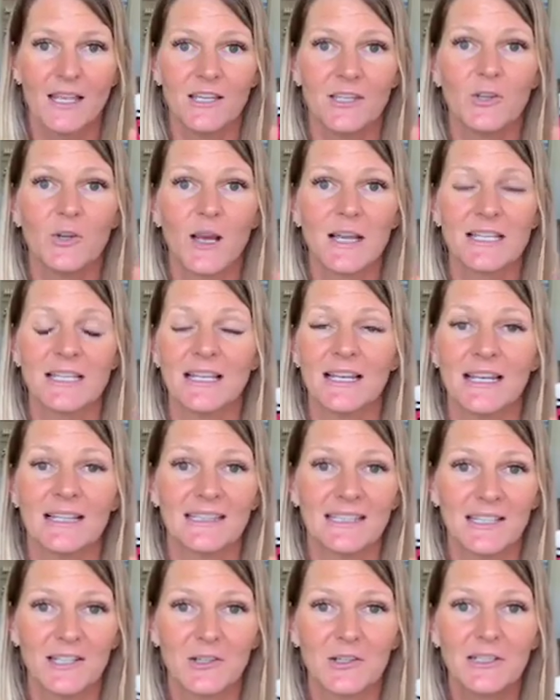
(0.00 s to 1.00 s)
You guys, it
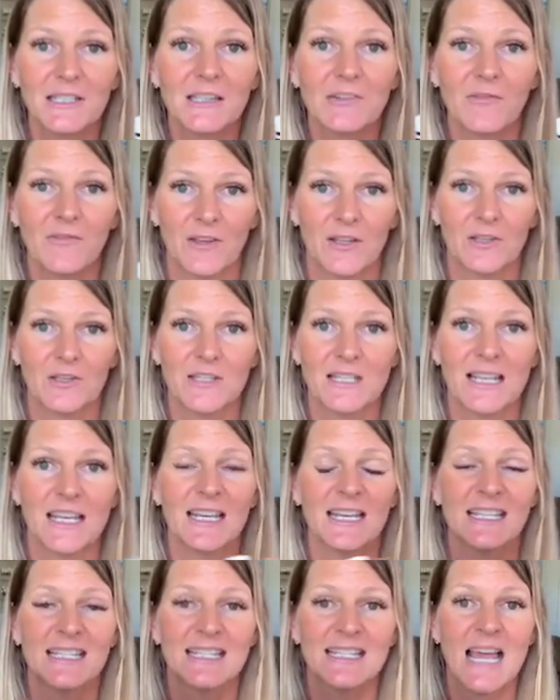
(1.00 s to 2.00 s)
literally fills
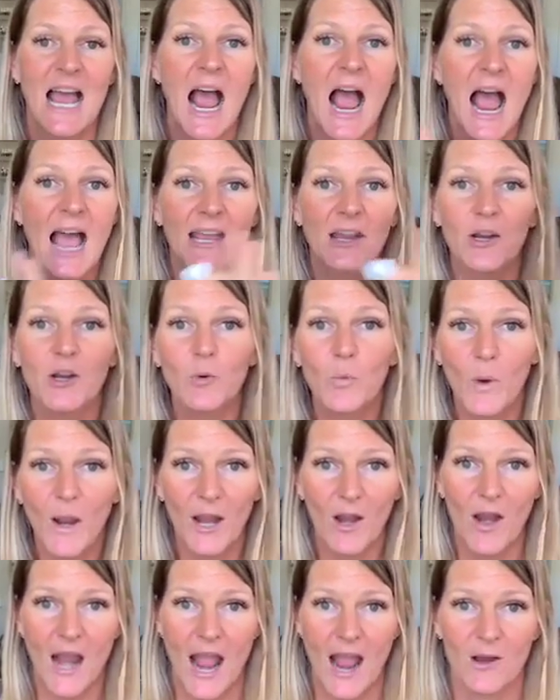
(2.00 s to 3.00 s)
an entire
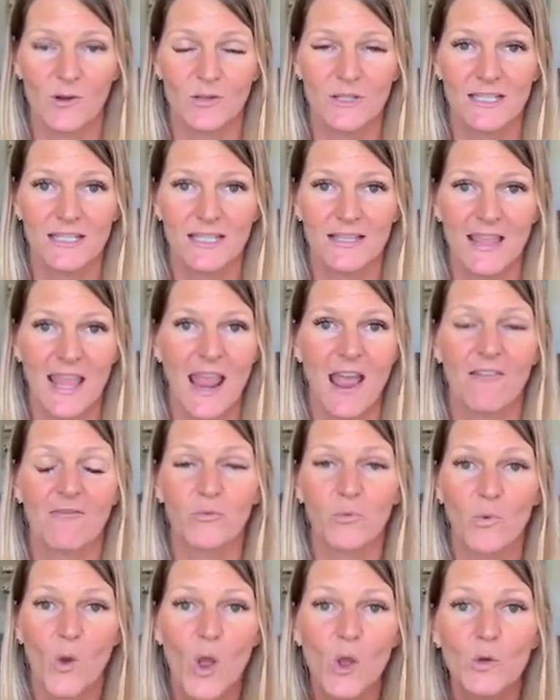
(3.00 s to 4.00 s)
warehouse. They
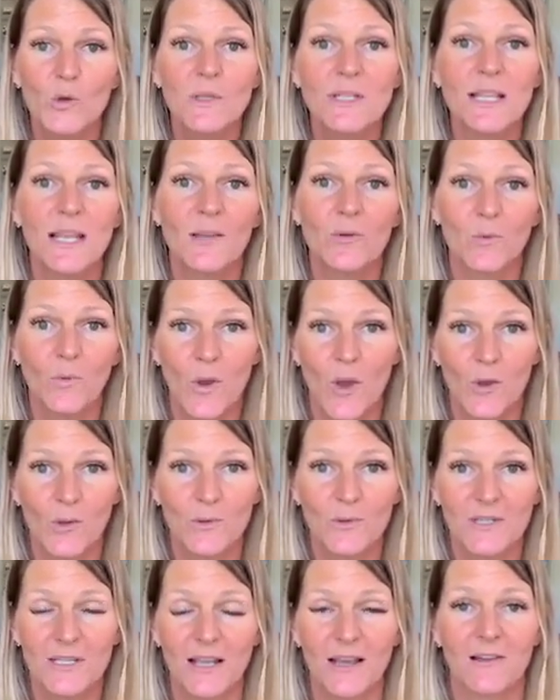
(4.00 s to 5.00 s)
have rows and
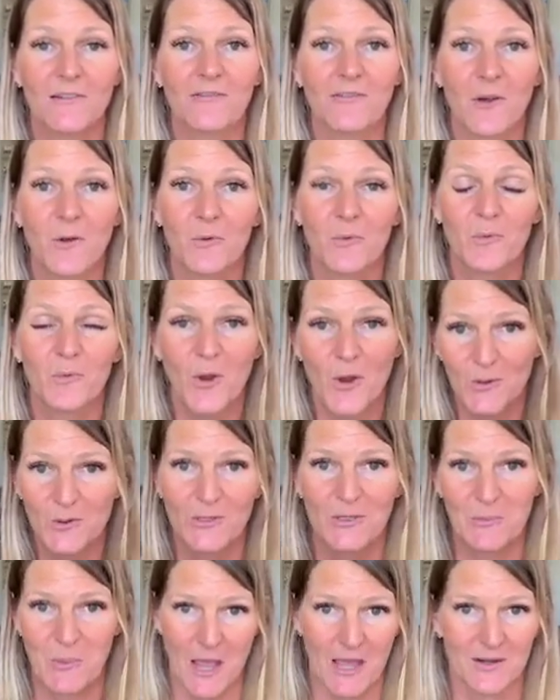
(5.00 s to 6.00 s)
rows of
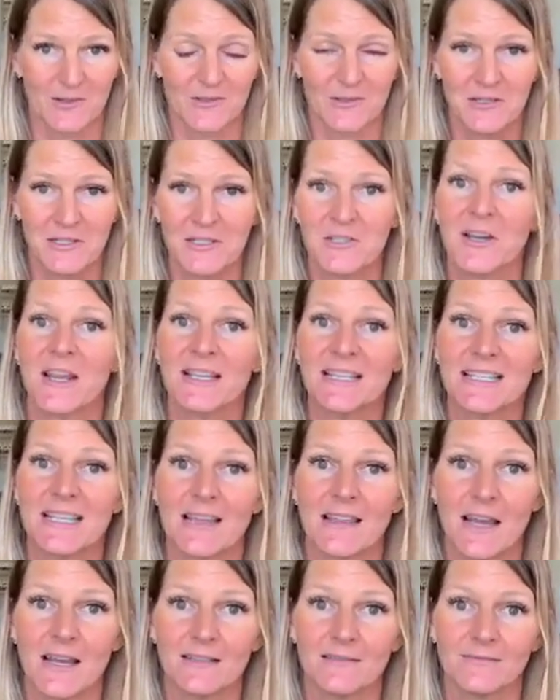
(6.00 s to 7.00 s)
rose petals. Try and
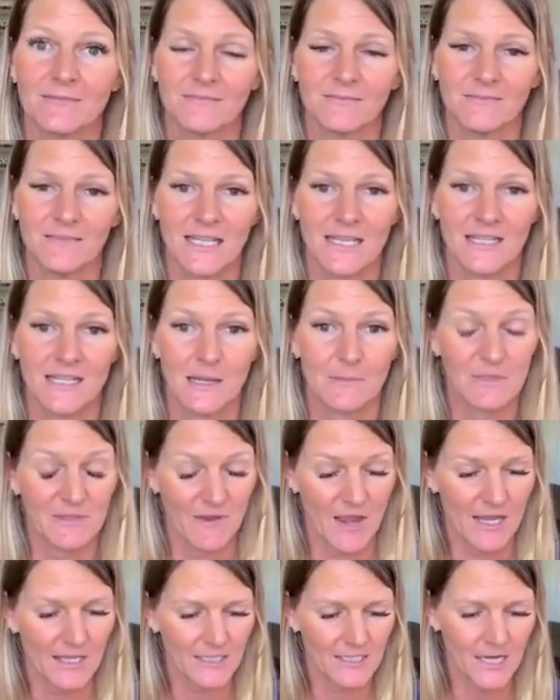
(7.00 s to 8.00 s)
say that 10 times
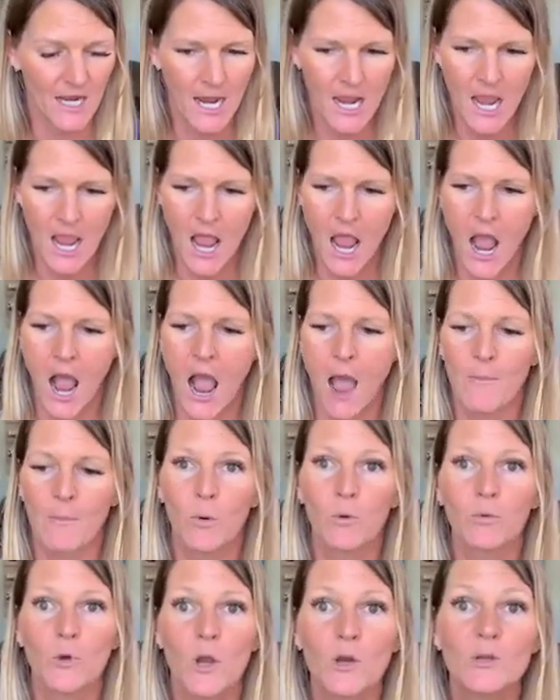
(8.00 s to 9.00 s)
fast.
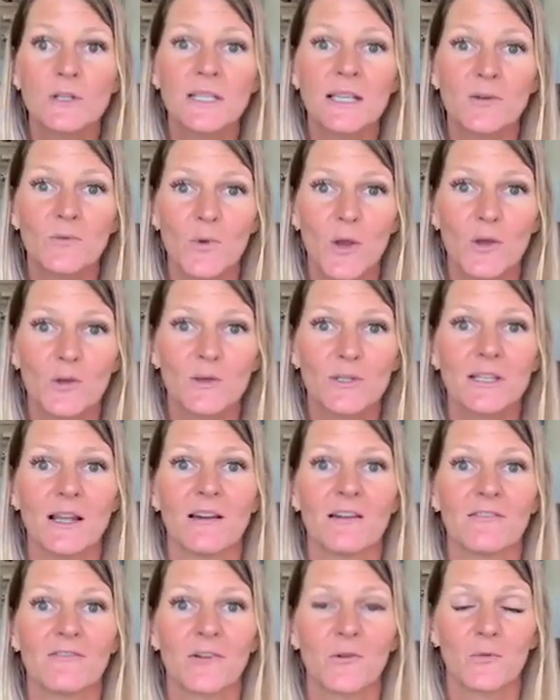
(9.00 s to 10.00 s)
Rows and rows of